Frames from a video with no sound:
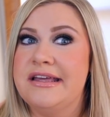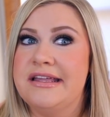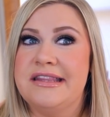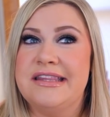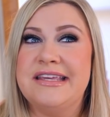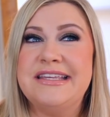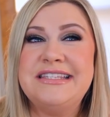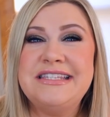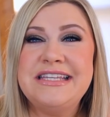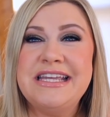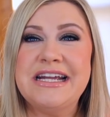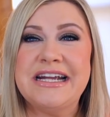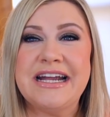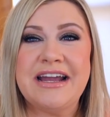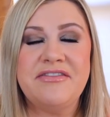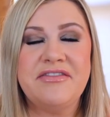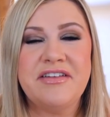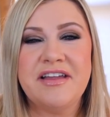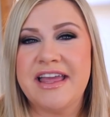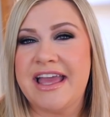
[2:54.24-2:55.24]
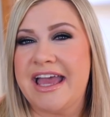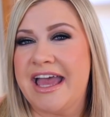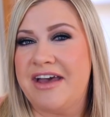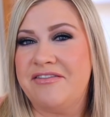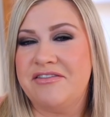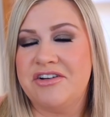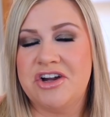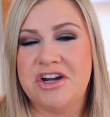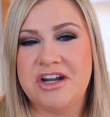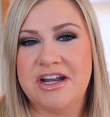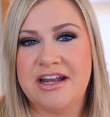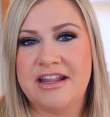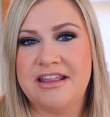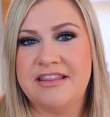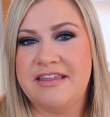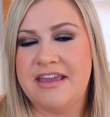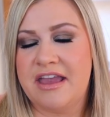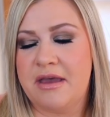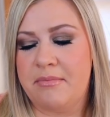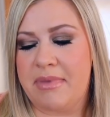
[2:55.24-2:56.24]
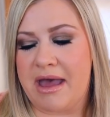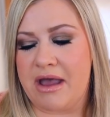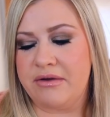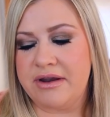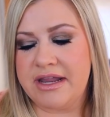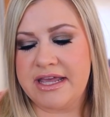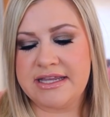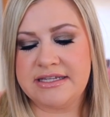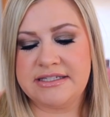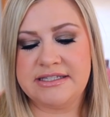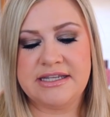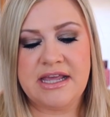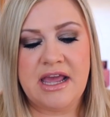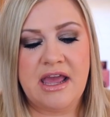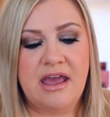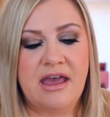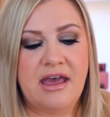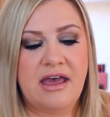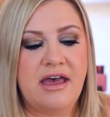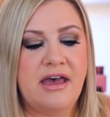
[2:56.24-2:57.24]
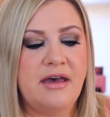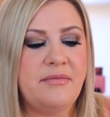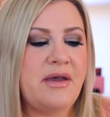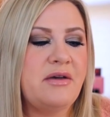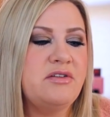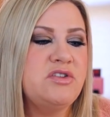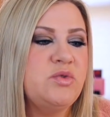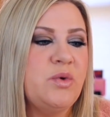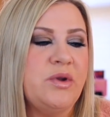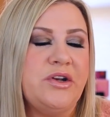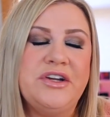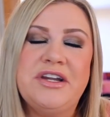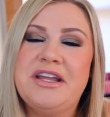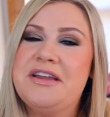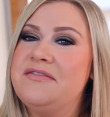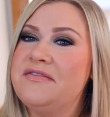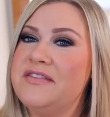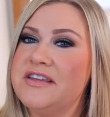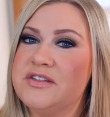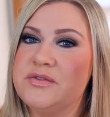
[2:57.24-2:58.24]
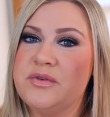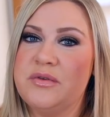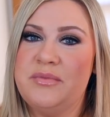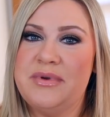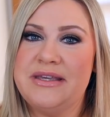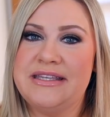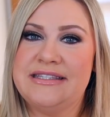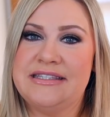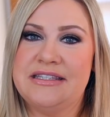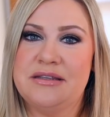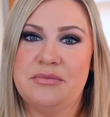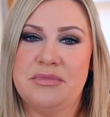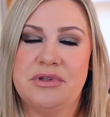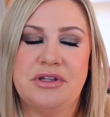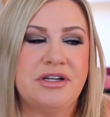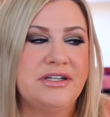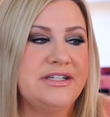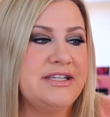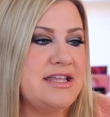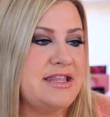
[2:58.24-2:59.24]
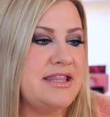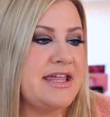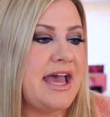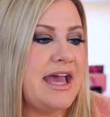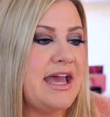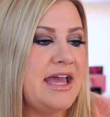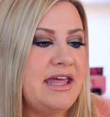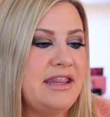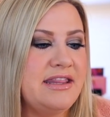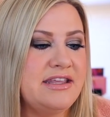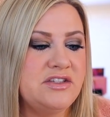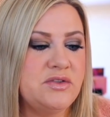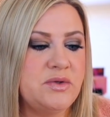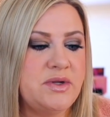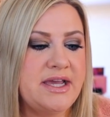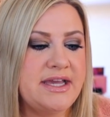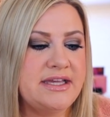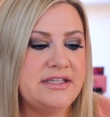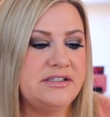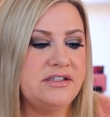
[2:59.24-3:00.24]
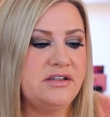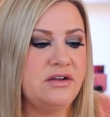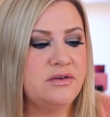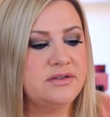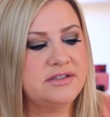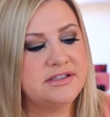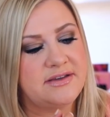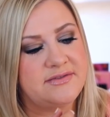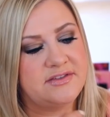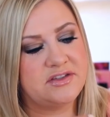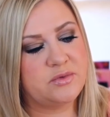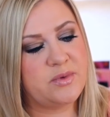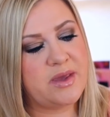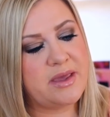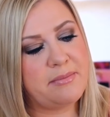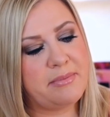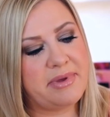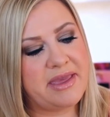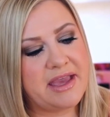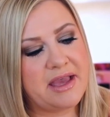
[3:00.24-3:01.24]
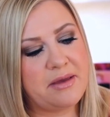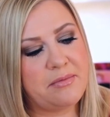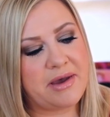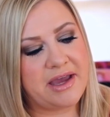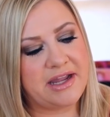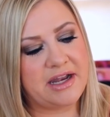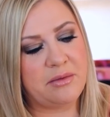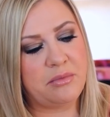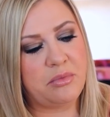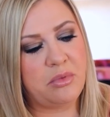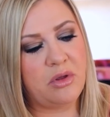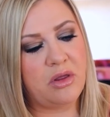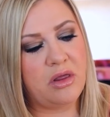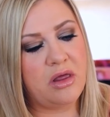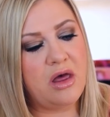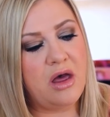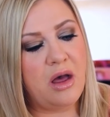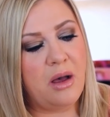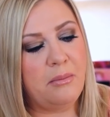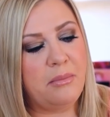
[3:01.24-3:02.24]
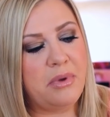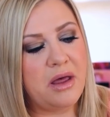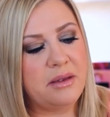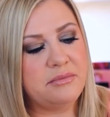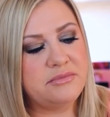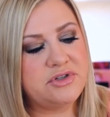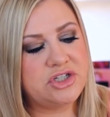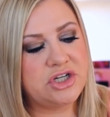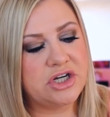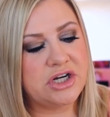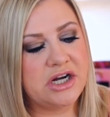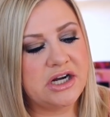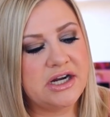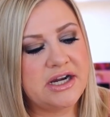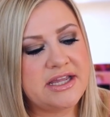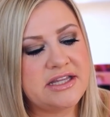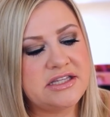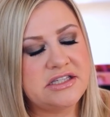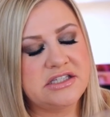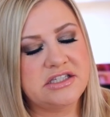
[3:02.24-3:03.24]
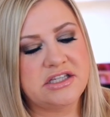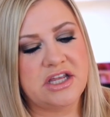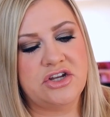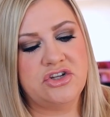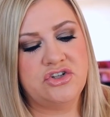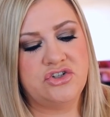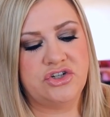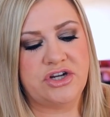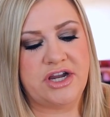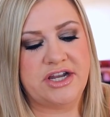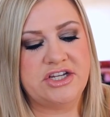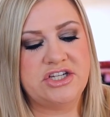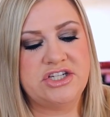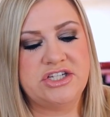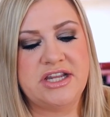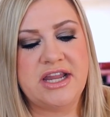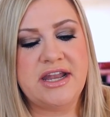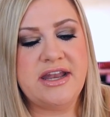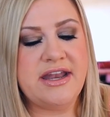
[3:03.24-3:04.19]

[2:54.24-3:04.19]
this year, I feel like I haven't heard anything about it. Um, I was wondering if this would be similar to that. This one has notes of sweet pink pineapple, palm sugar, and sun-drenched